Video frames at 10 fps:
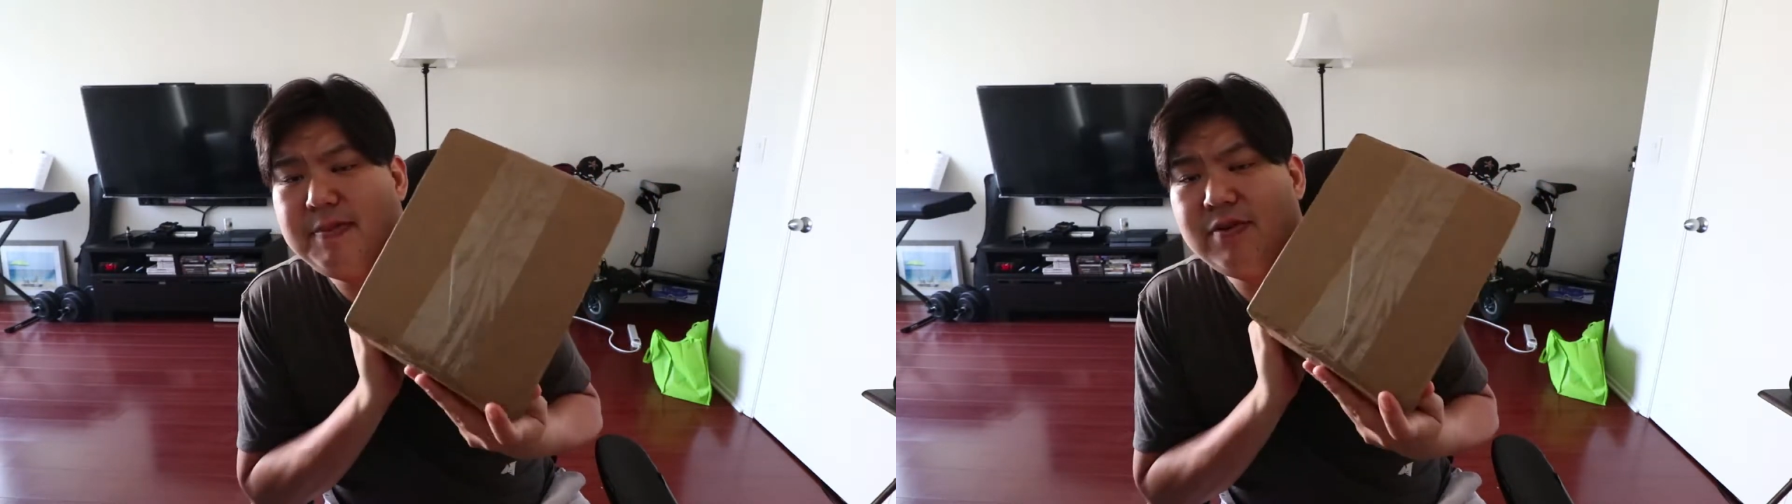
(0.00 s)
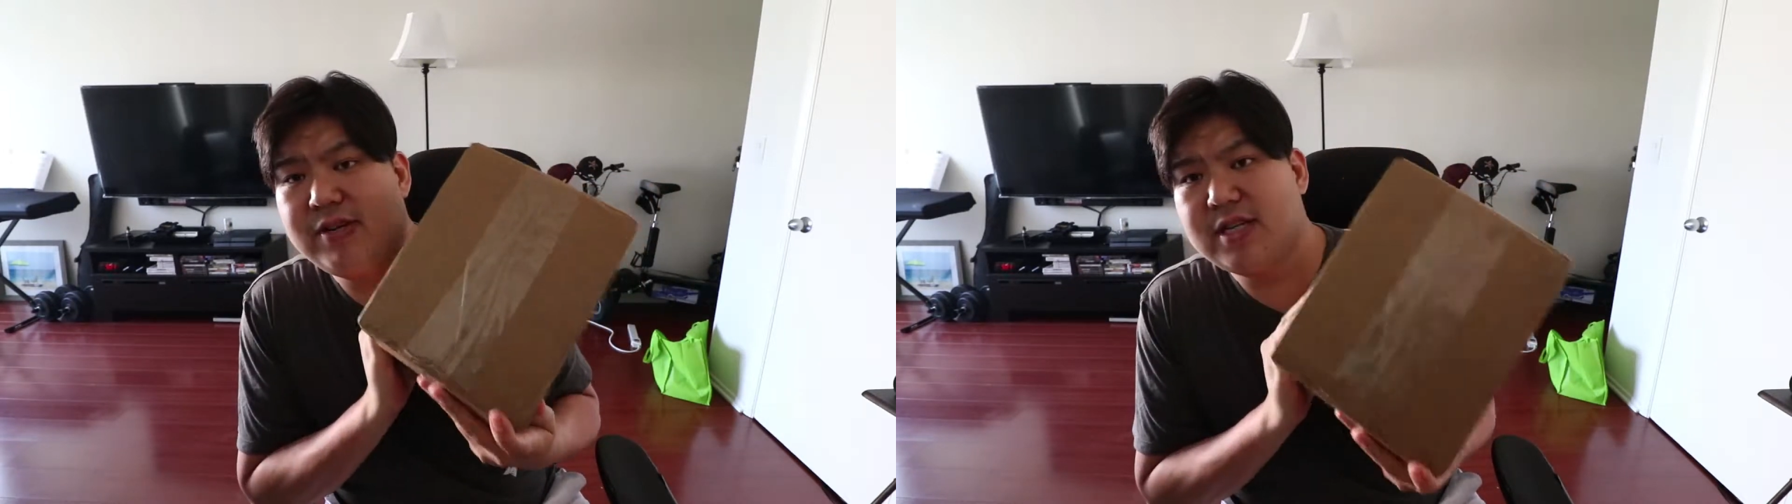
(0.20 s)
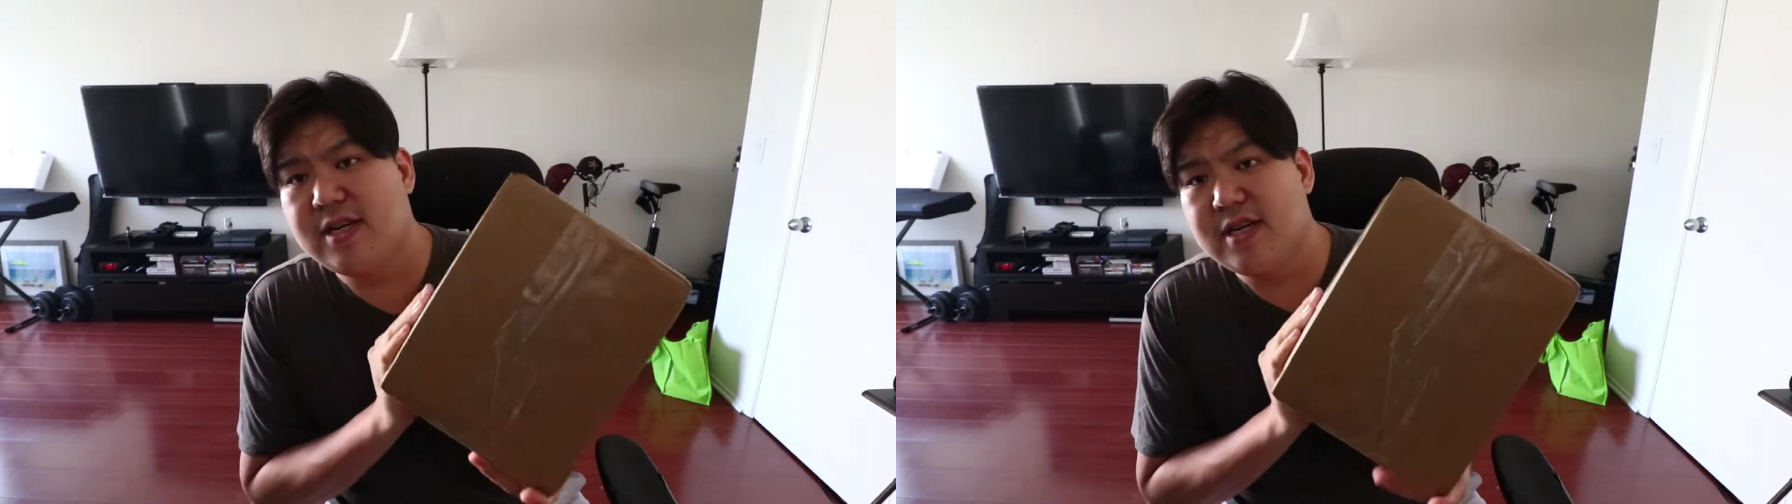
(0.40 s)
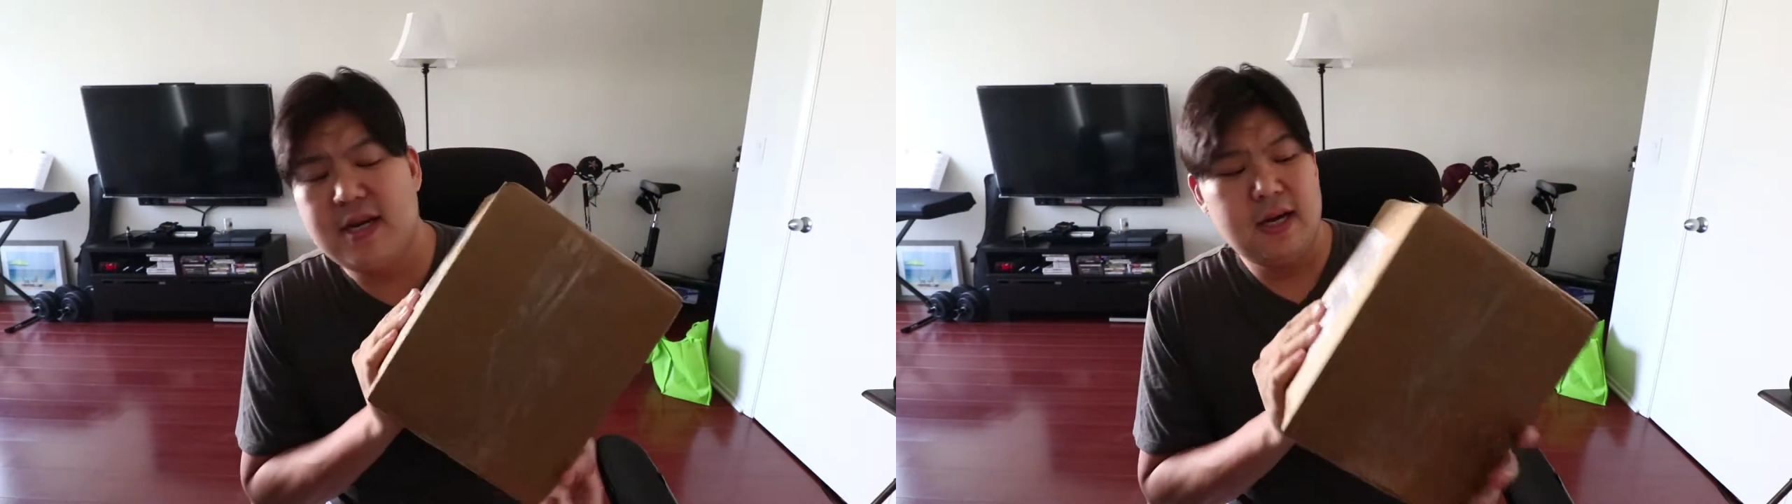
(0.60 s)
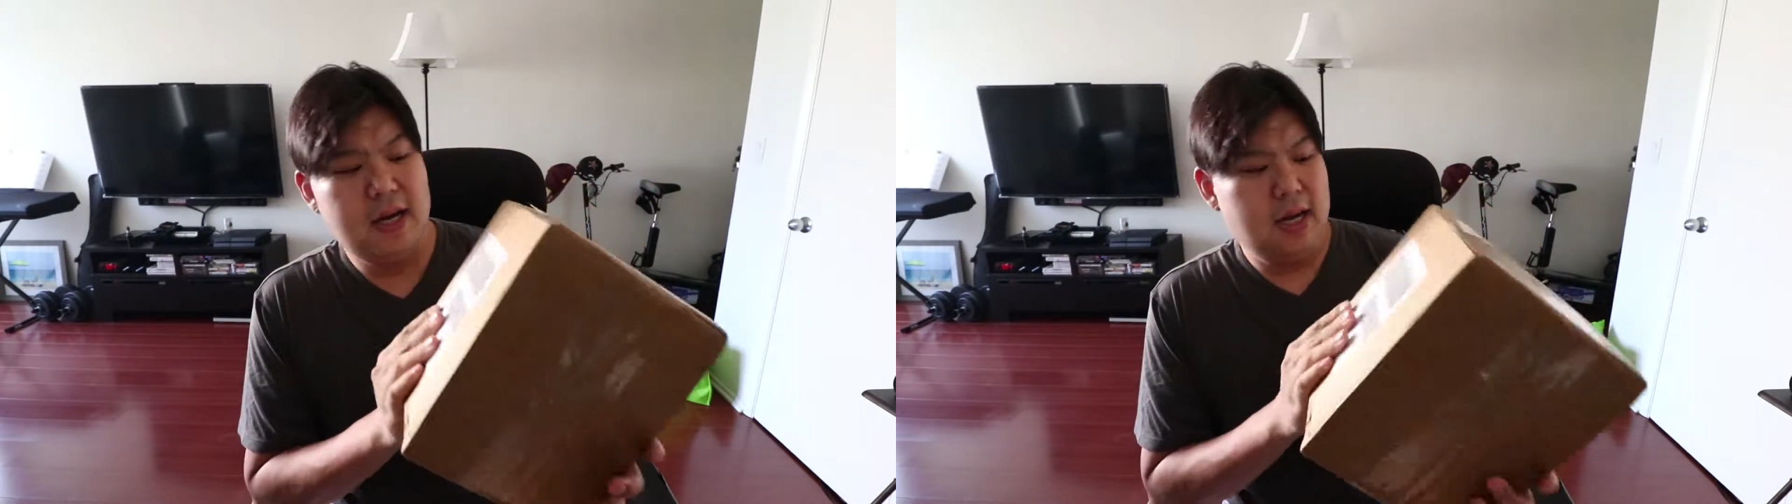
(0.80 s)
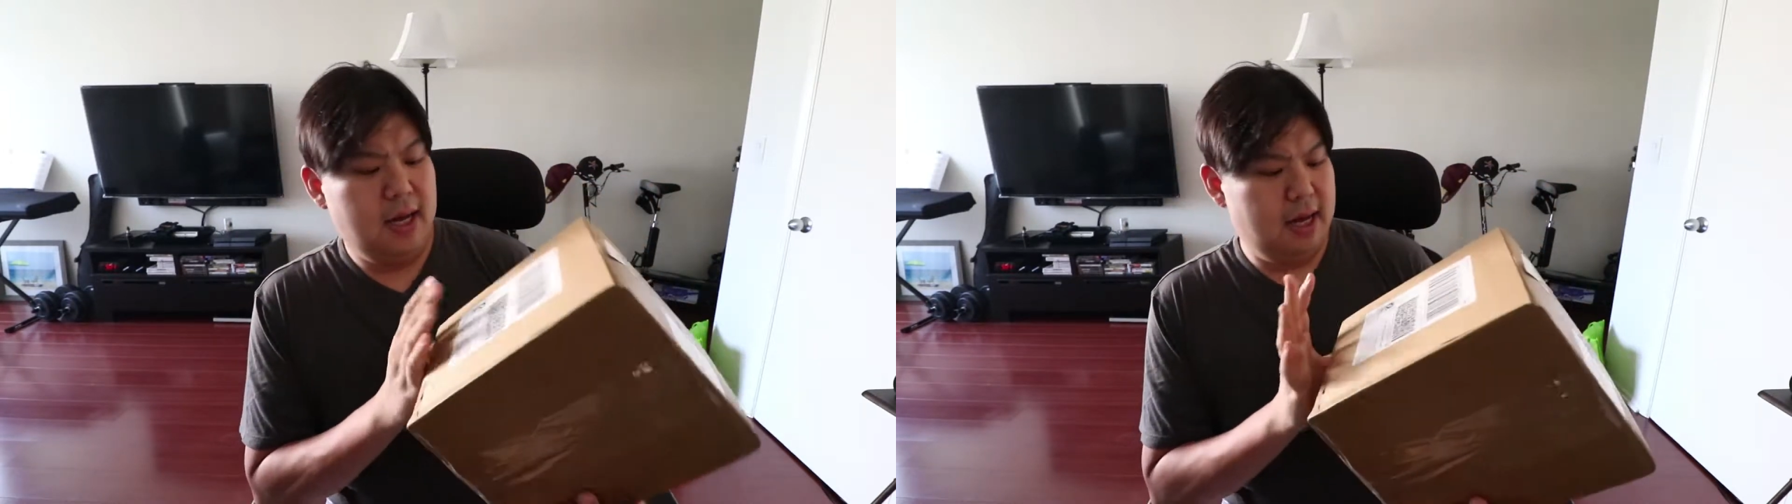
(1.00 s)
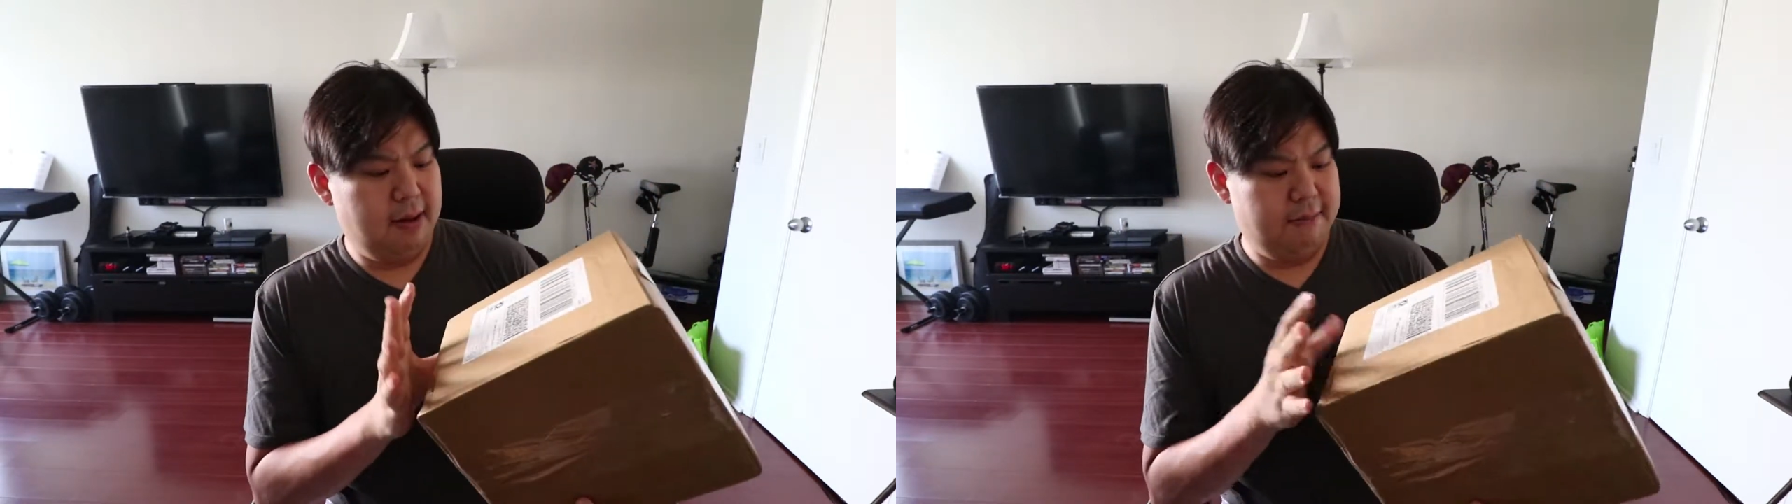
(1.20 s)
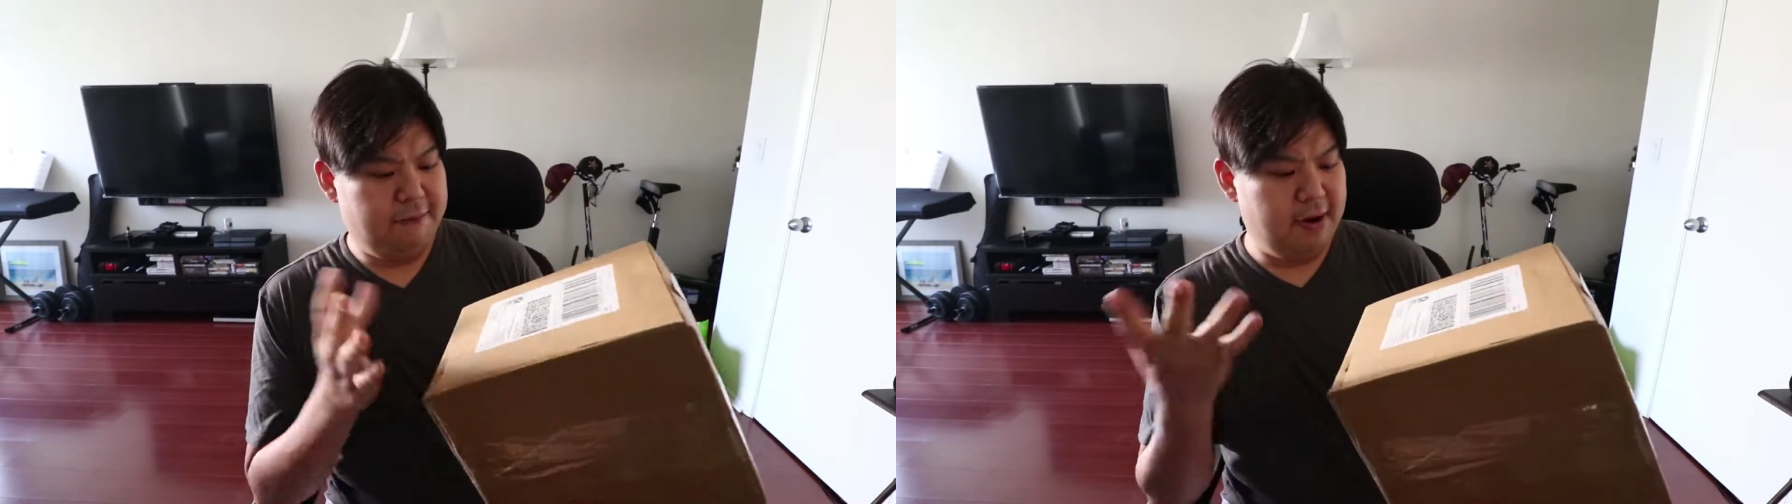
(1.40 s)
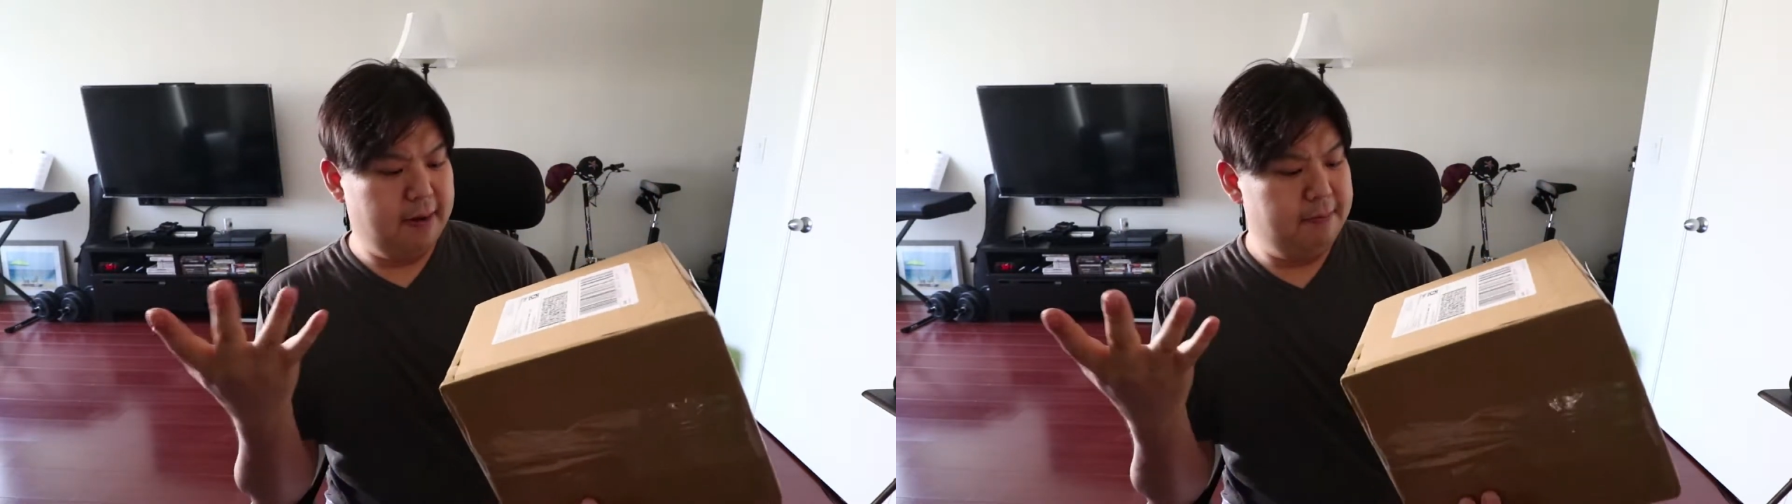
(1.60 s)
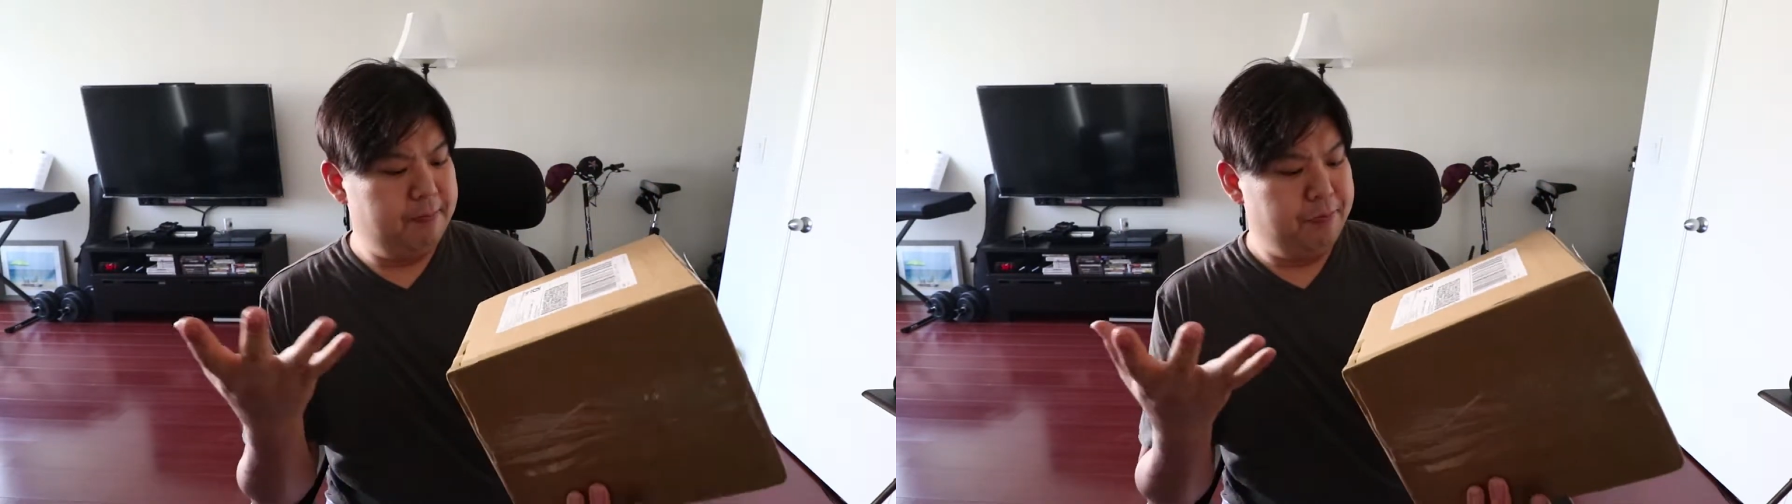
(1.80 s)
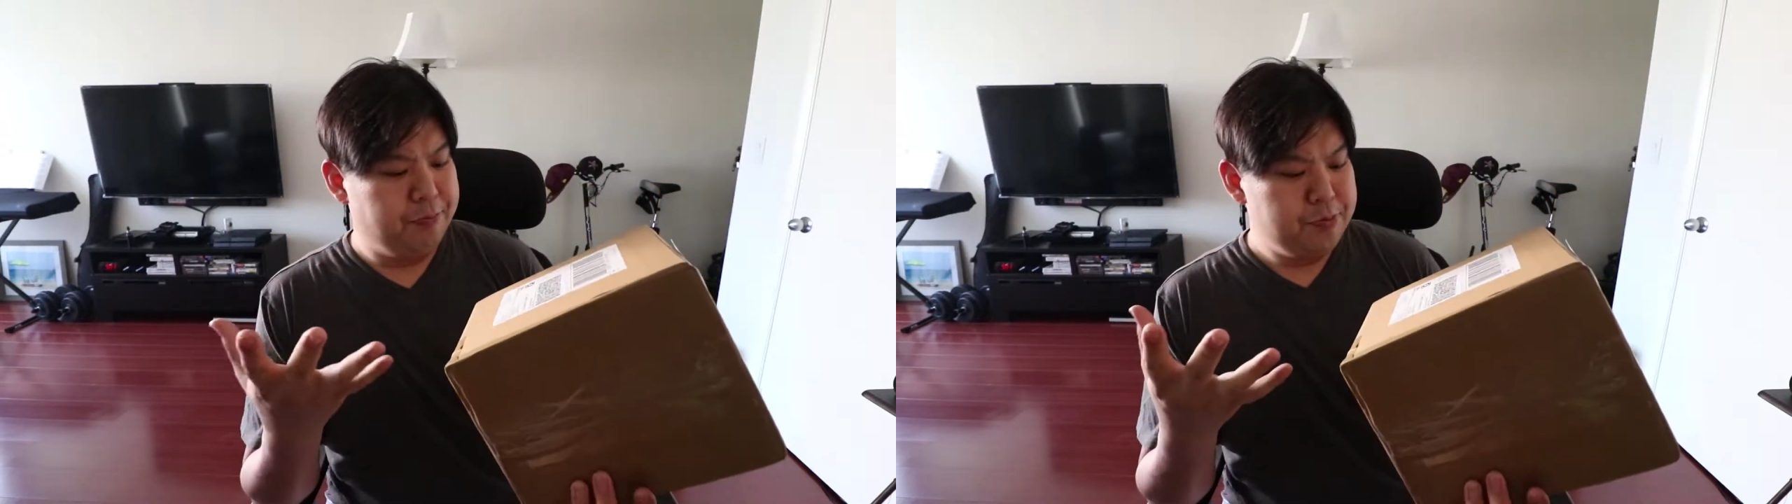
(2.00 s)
been returned from